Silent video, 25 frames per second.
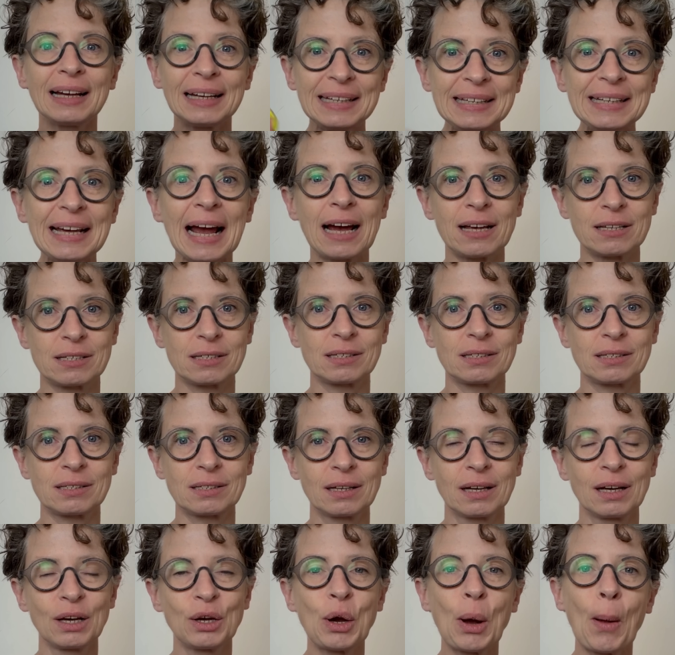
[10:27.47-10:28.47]
Yes.
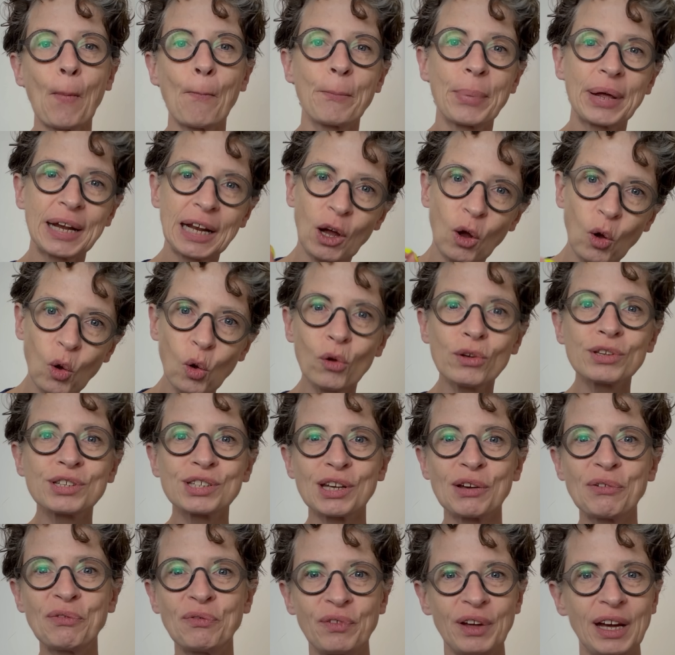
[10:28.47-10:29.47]
But it
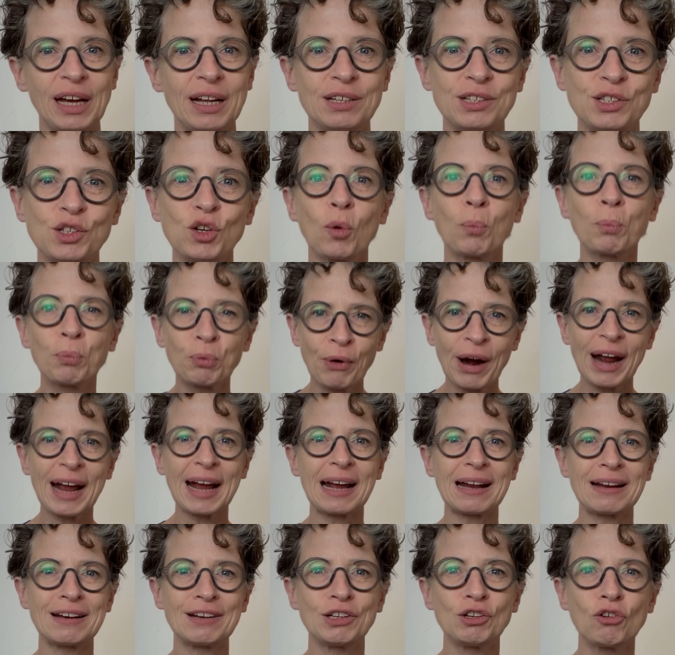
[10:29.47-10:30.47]
also feeds your
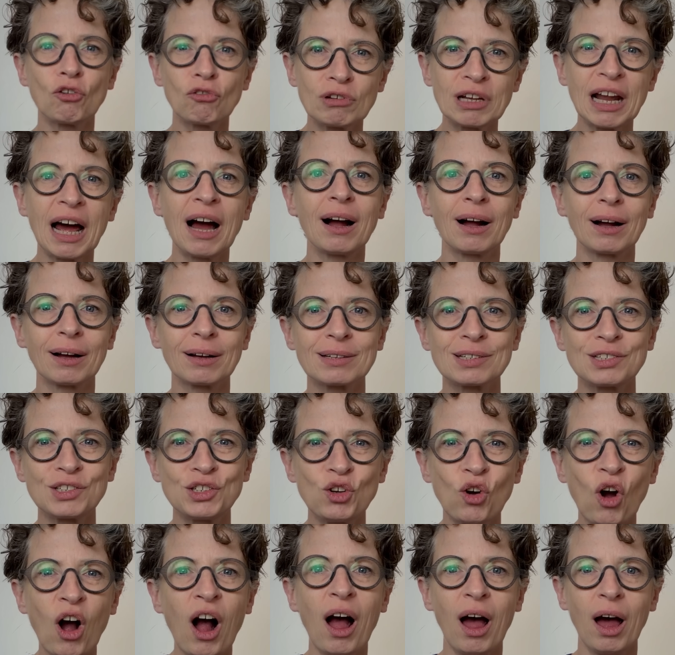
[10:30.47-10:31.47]
brain, your lungs,
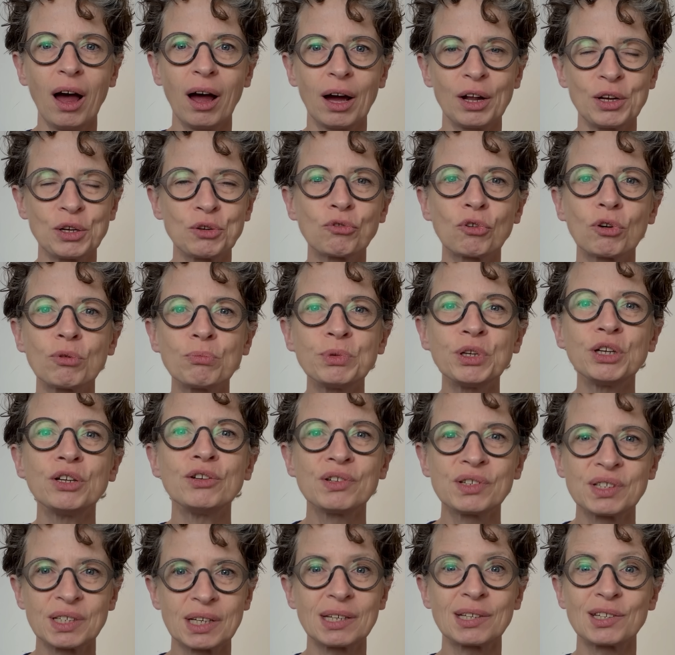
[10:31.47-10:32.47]
your heart, your
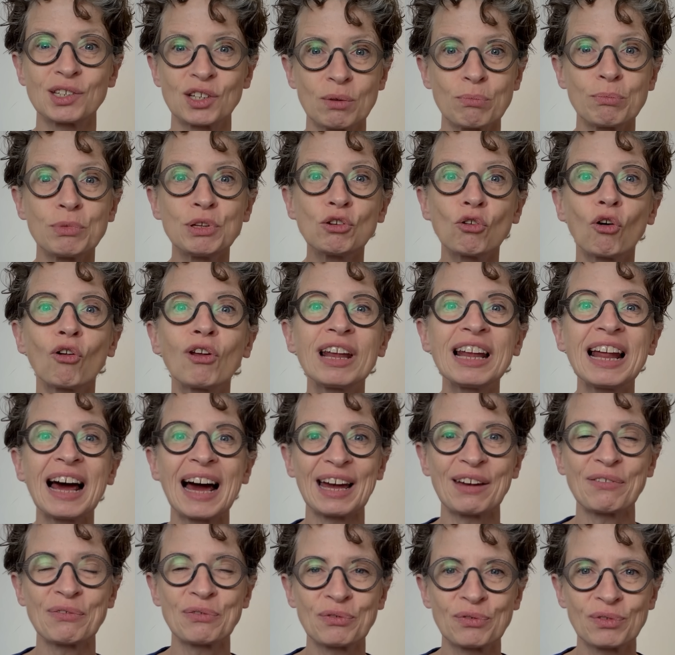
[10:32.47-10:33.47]
immune system, your
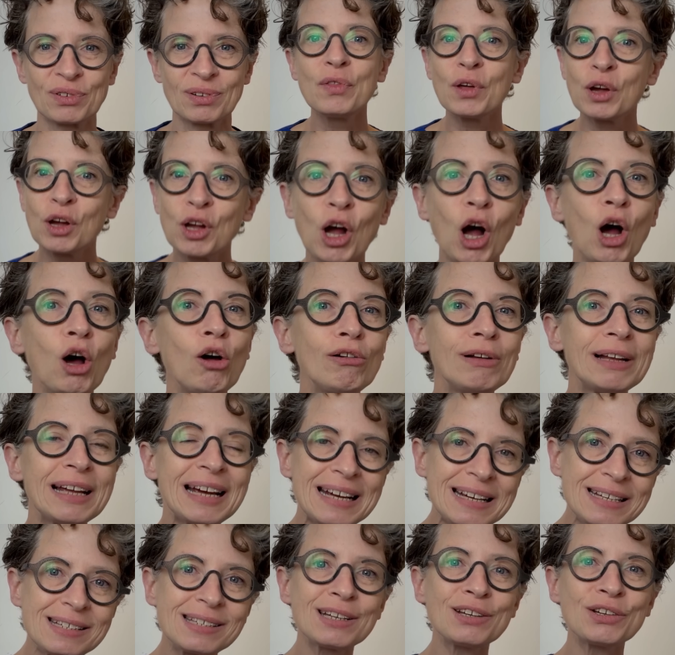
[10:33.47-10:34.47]
life. The goal
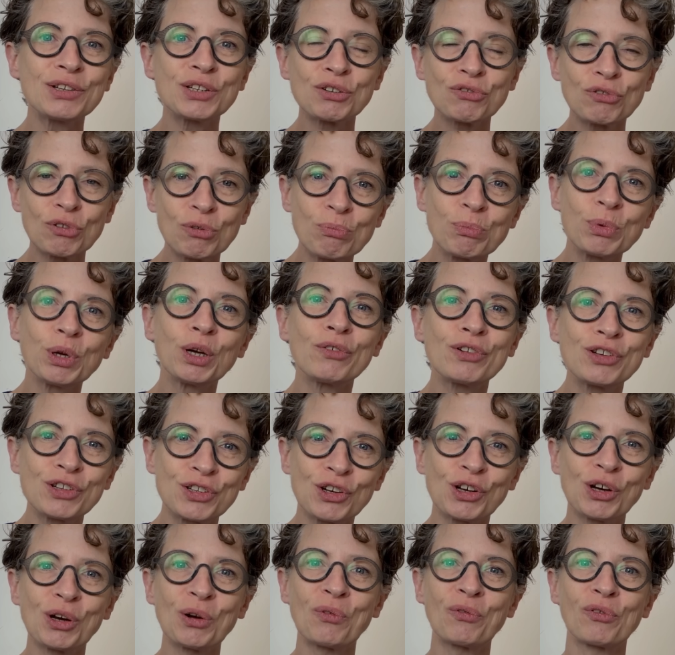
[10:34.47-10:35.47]
isn't to remove
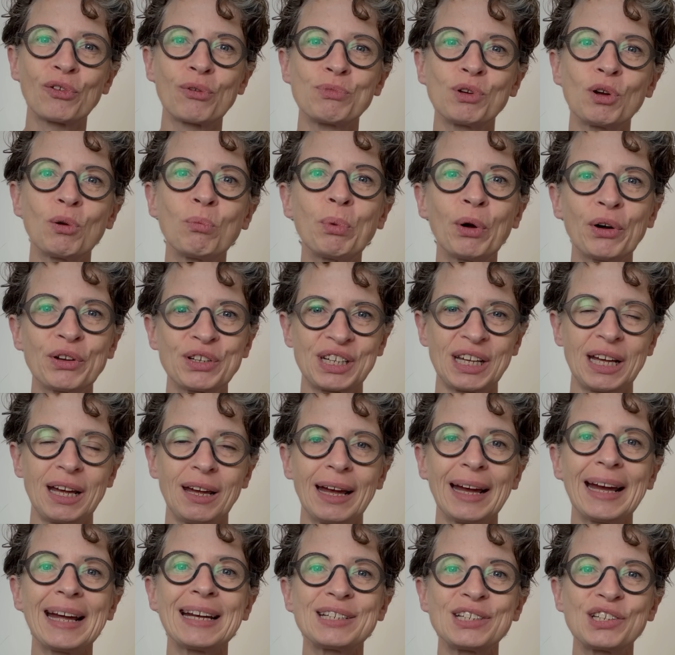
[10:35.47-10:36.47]
sugar from your body,
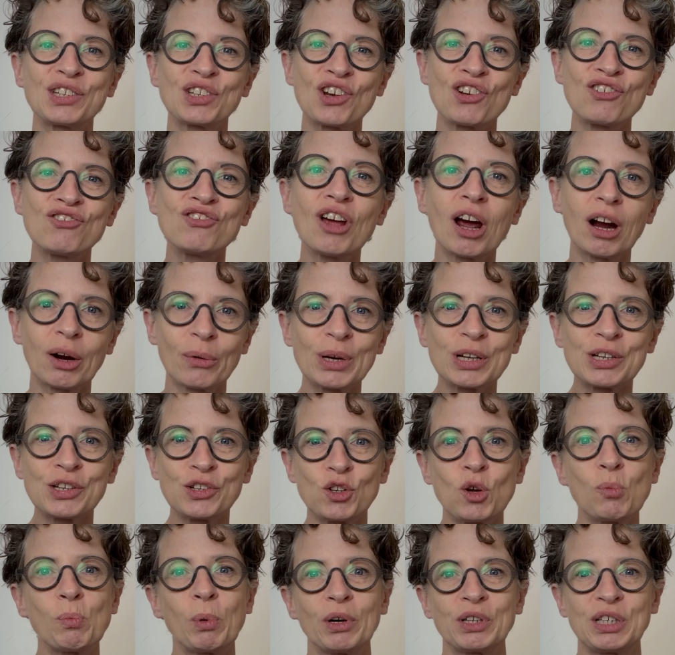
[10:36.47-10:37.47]
it's to nourish
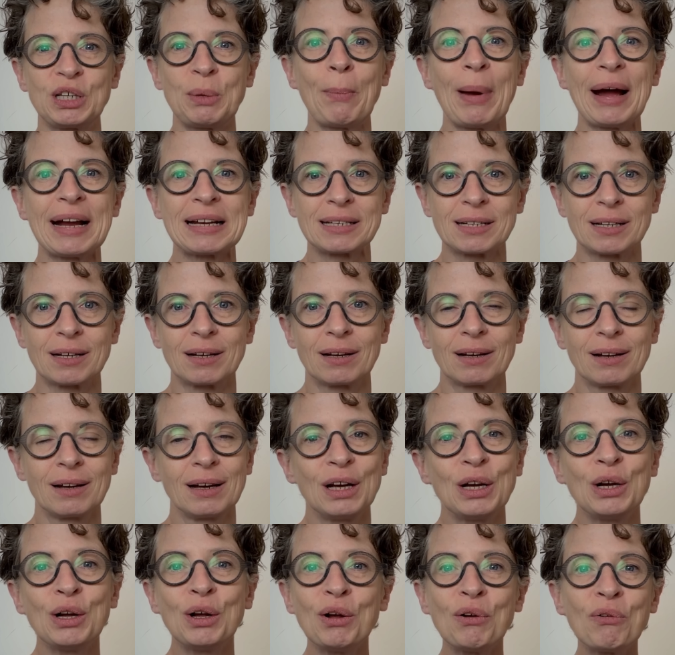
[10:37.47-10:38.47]
your body better.
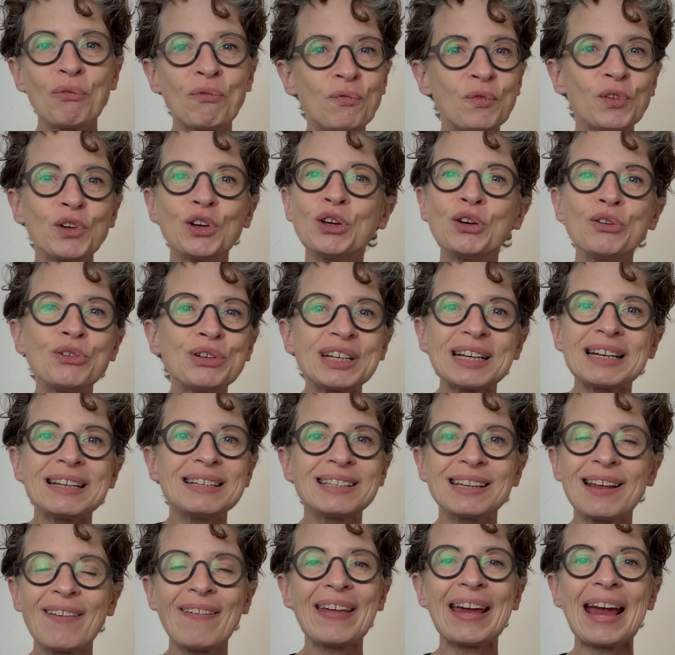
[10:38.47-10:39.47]
Food
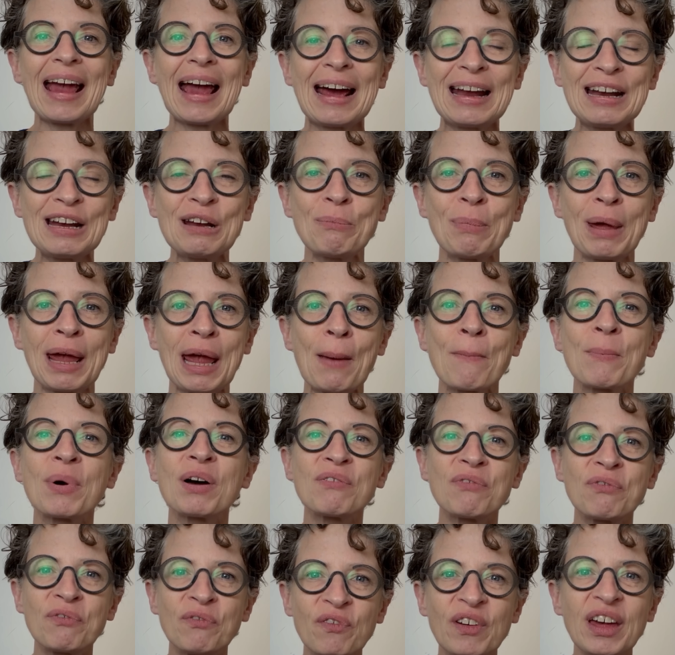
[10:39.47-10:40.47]
isn't the enemy,
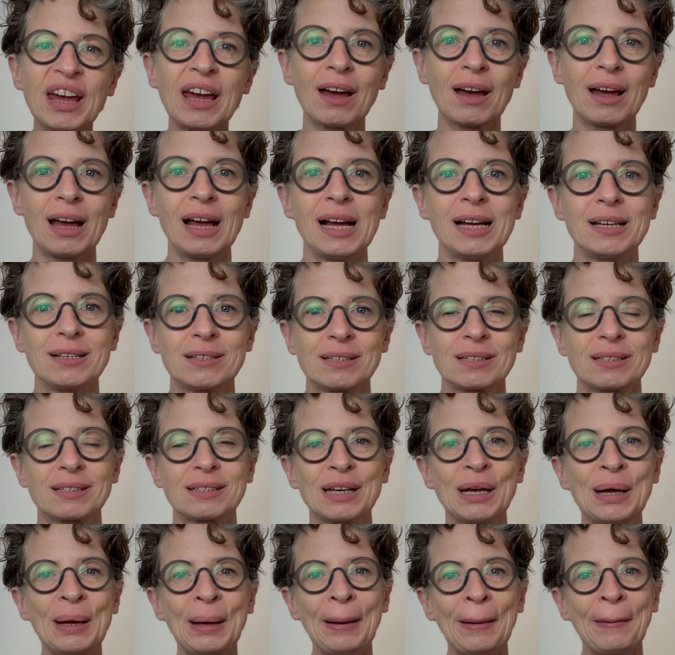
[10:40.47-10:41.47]
but fear is.
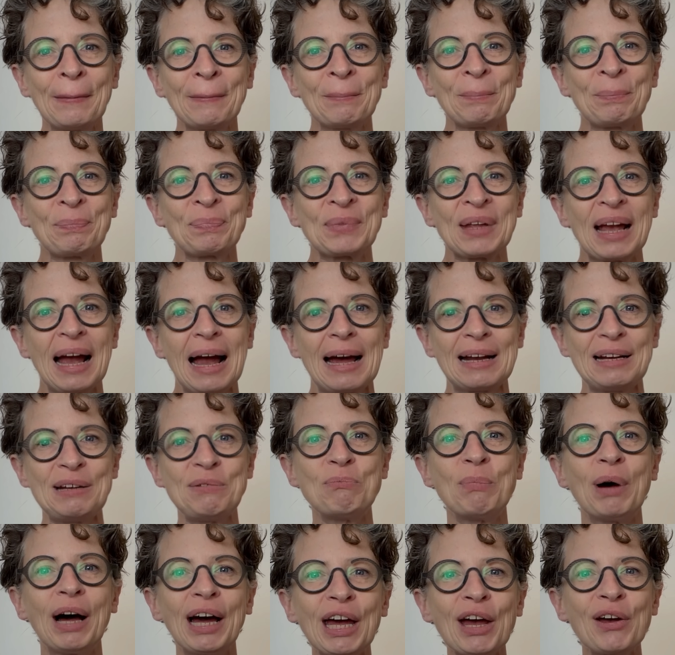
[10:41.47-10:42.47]
And
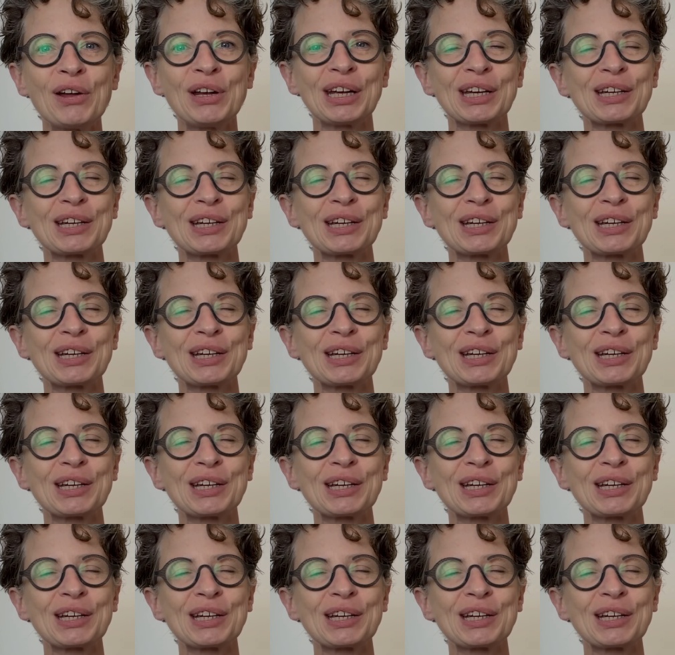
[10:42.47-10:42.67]
in my own